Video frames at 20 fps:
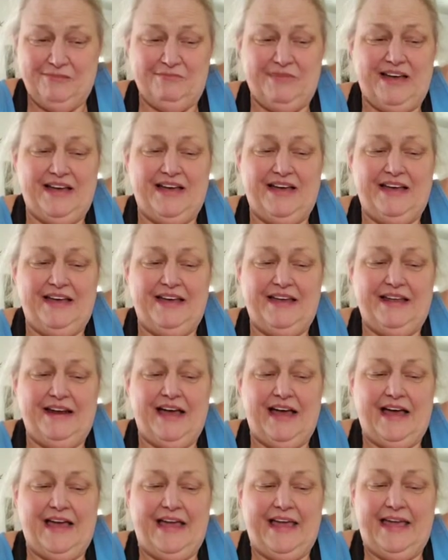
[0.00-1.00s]
but
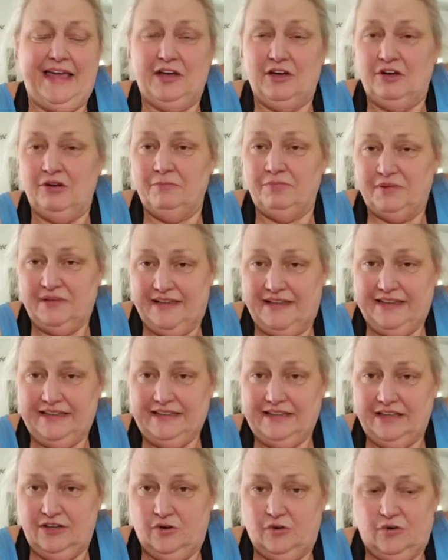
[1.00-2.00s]
I am
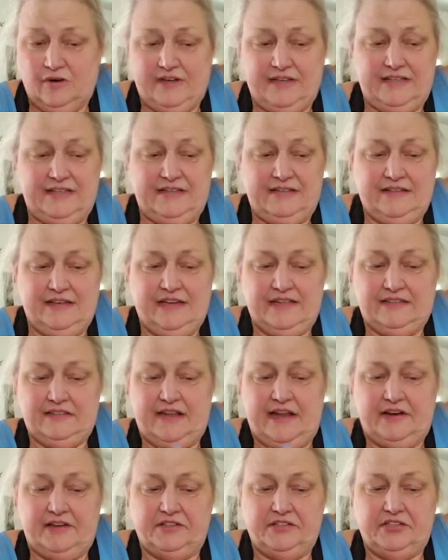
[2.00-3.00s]
planning on, in the next
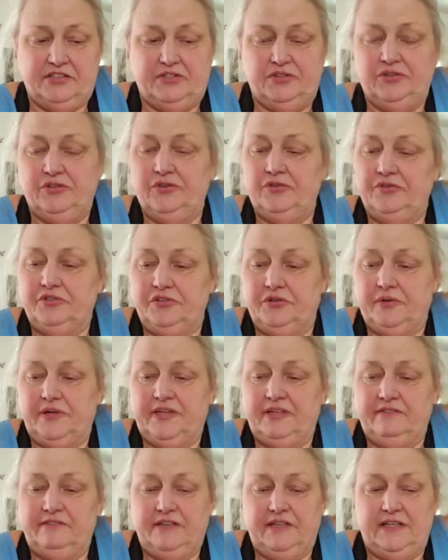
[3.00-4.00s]
day or two,
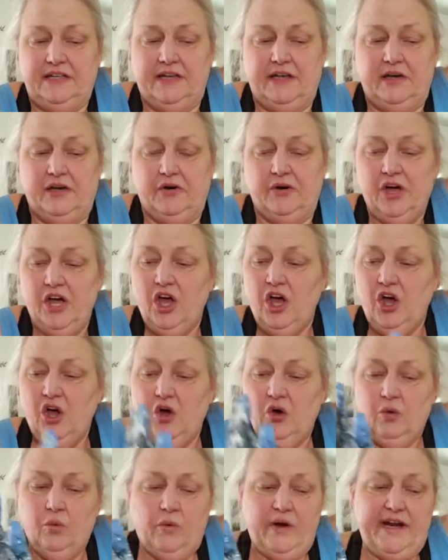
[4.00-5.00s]
doing a video
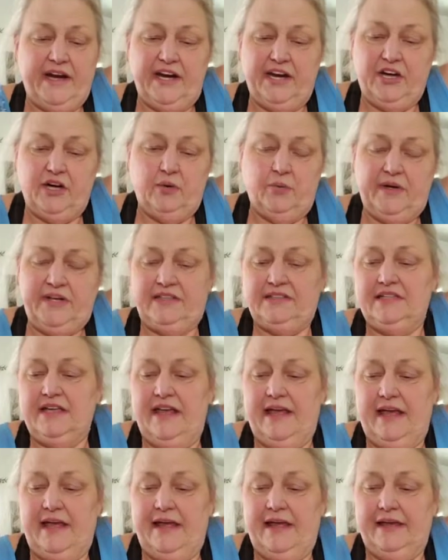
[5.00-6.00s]
where we
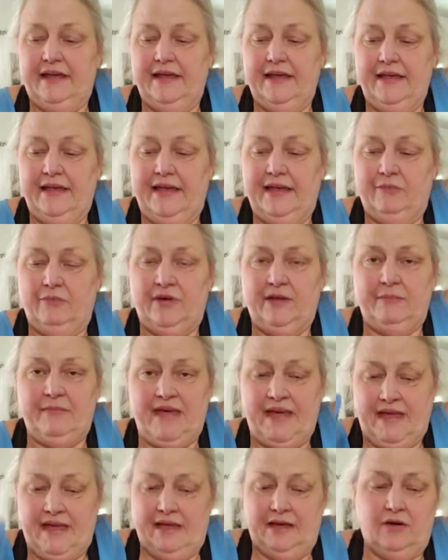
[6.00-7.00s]
take and we
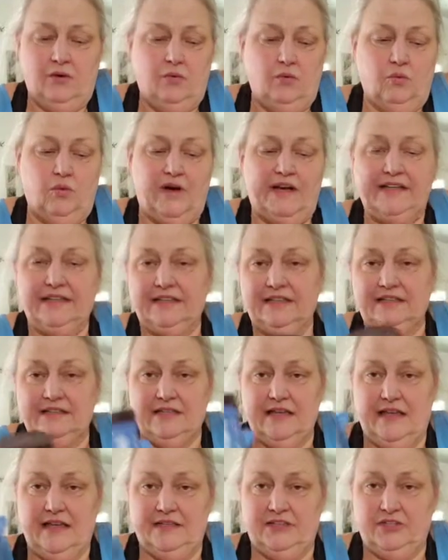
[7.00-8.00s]
make one
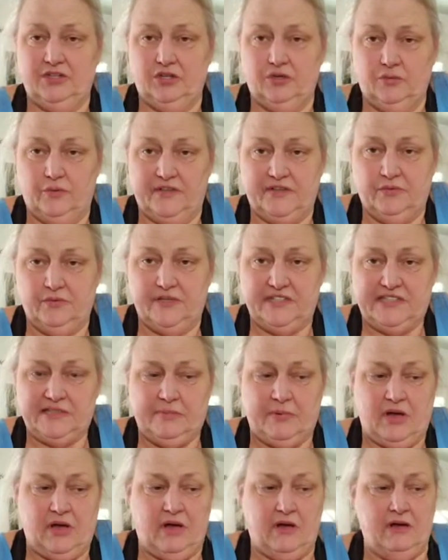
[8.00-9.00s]
container with a whisk
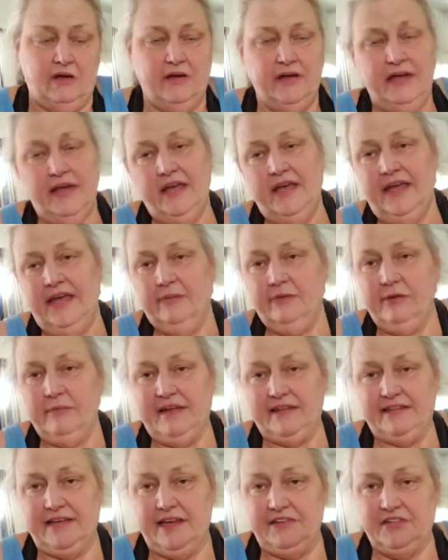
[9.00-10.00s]
ball, and we
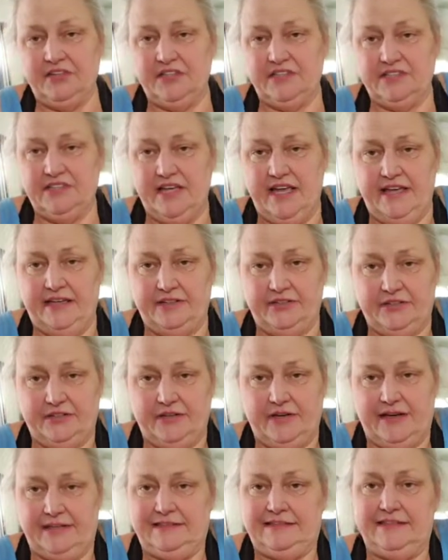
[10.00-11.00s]
make the other
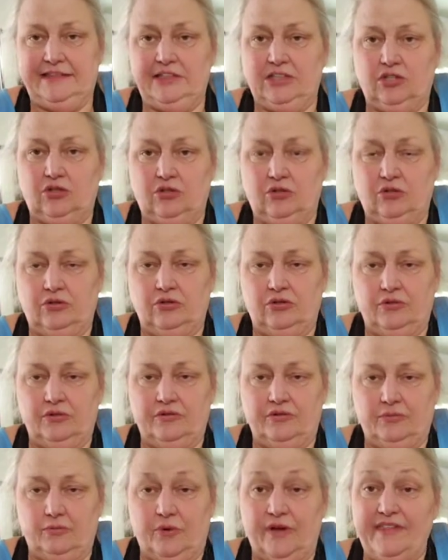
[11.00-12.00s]
container identical
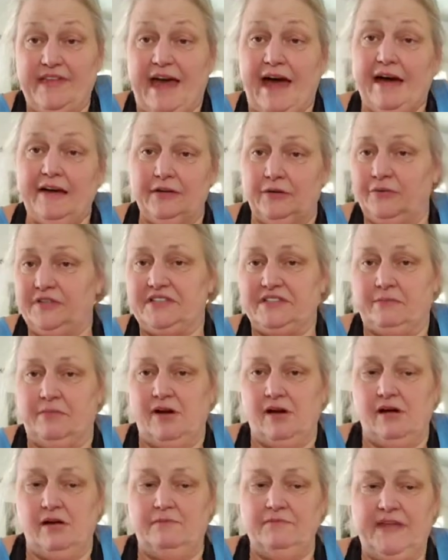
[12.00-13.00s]
without a whisk
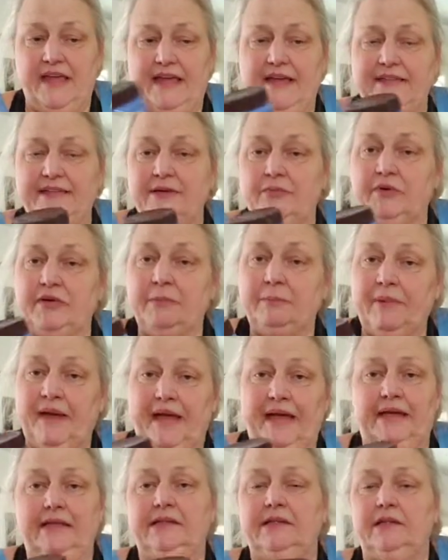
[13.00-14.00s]
ball, and then we
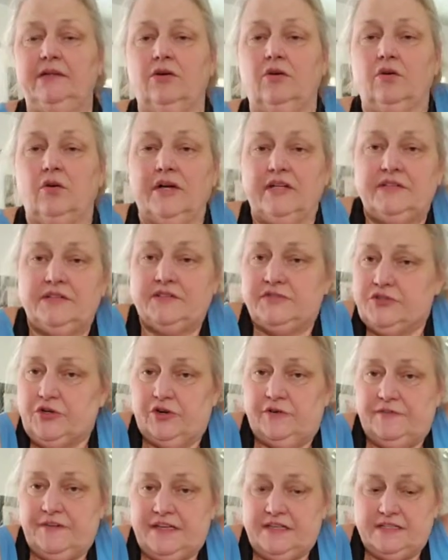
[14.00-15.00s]
paint it on the
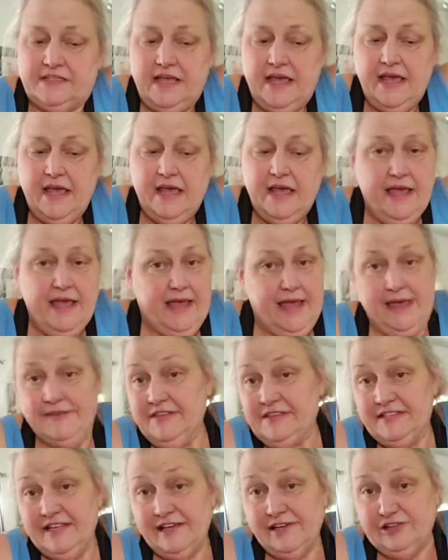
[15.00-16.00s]
surface, and
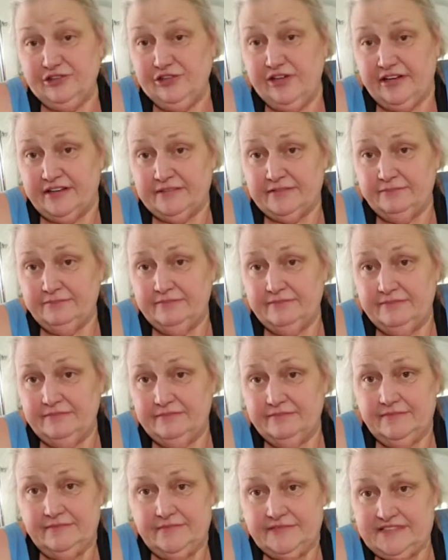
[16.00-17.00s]
then take a look
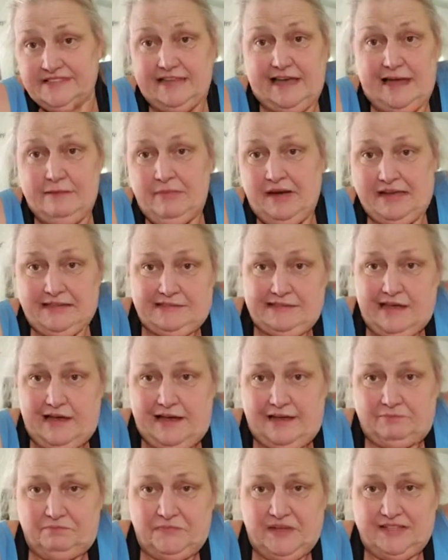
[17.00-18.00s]
side by
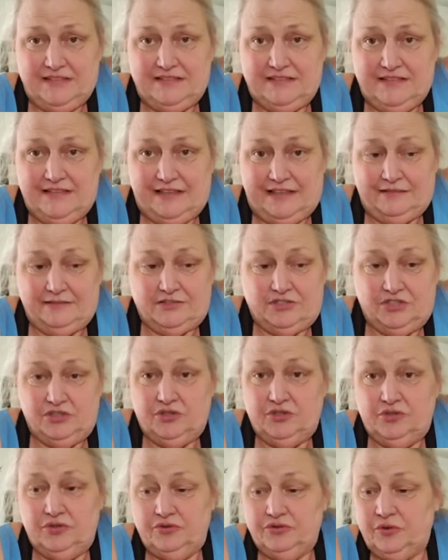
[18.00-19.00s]
side and see,
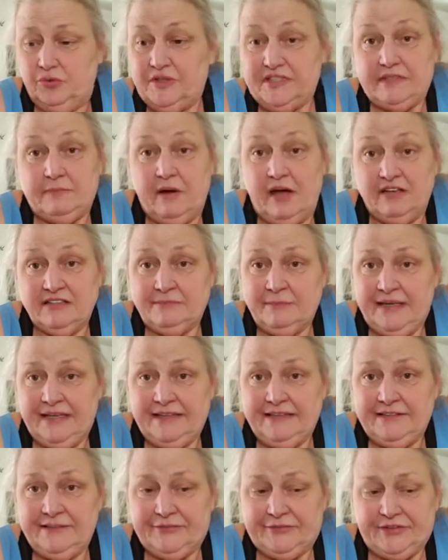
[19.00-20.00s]
do the whisk balls make
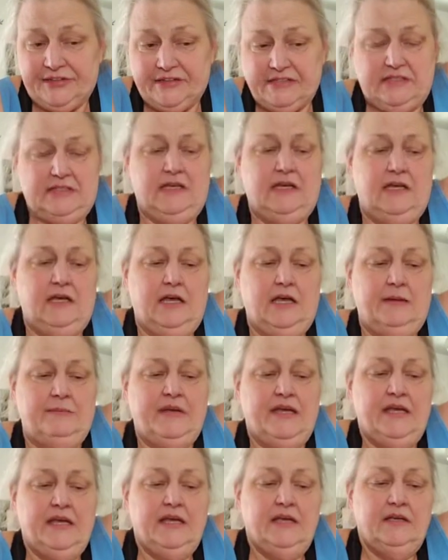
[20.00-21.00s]
a difference?
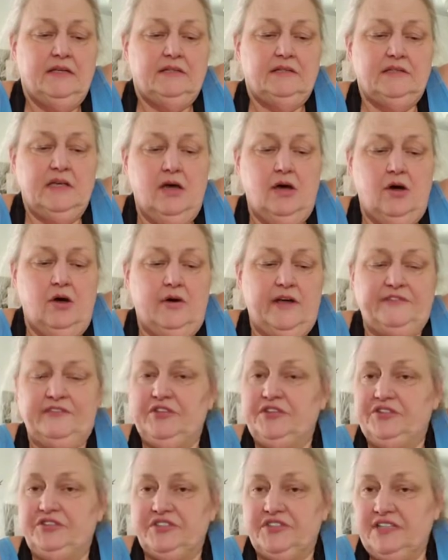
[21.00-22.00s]
So if
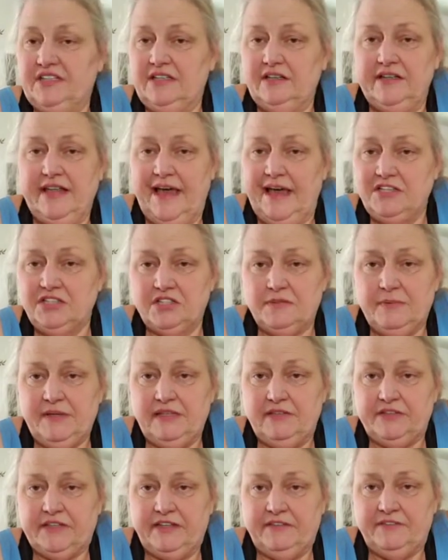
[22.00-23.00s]
you're interested in that, just be
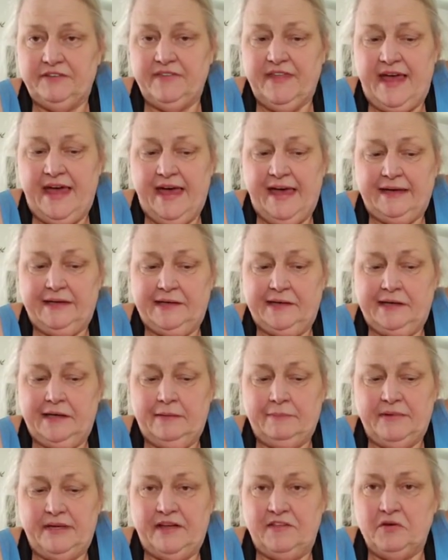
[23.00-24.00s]
looking for that.
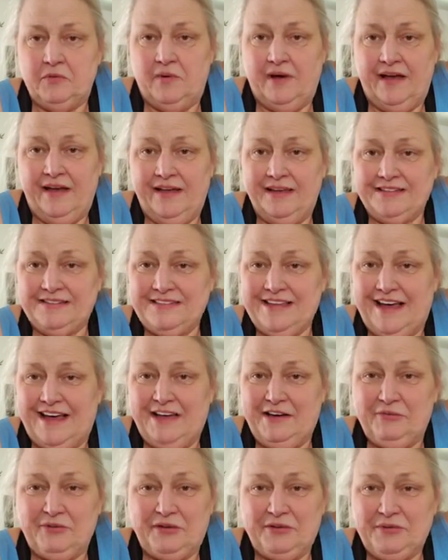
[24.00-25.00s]
And otherwise,
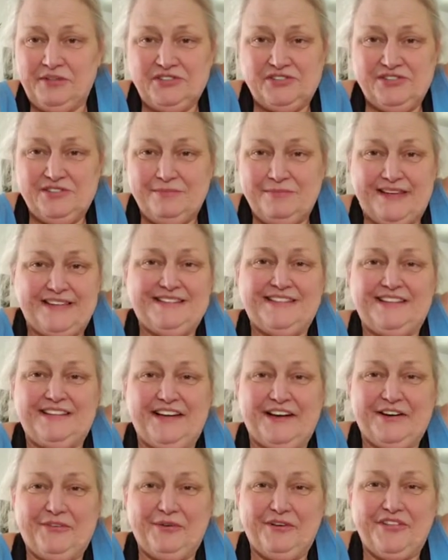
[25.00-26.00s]
I want to wish you the best of
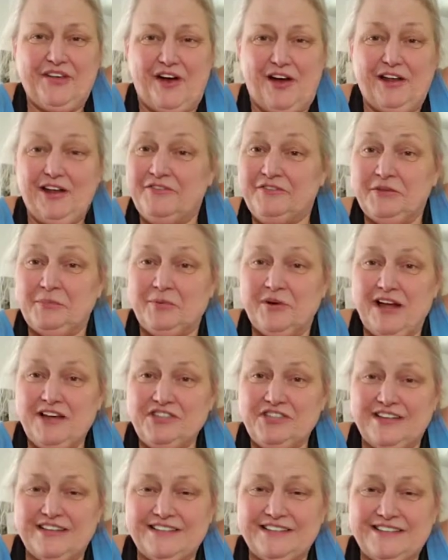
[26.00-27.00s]
luck with all of your
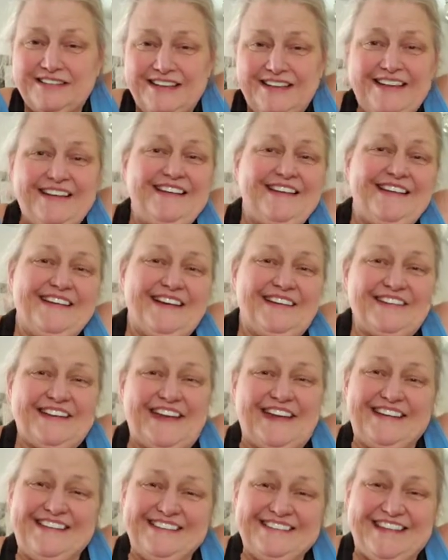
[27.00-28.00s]
projects.
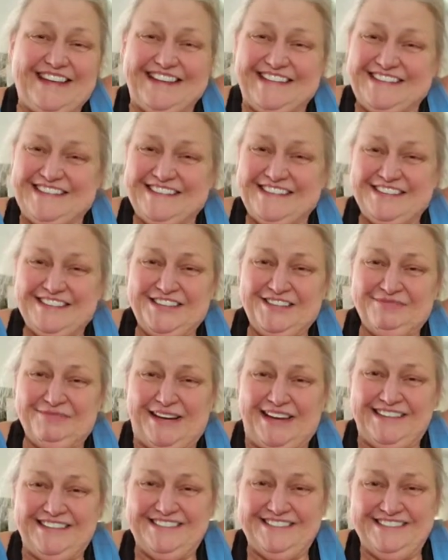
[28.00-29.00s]
Okay, thanks.
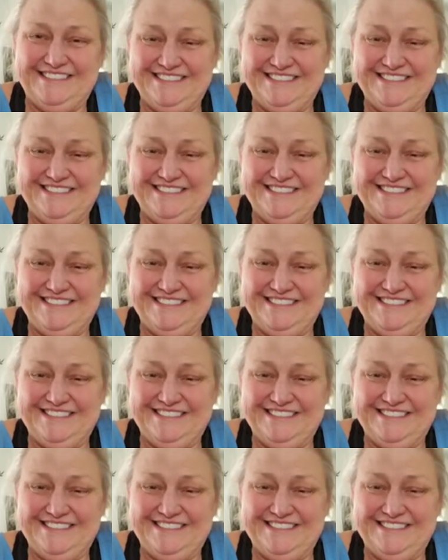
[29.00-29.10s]
Bye.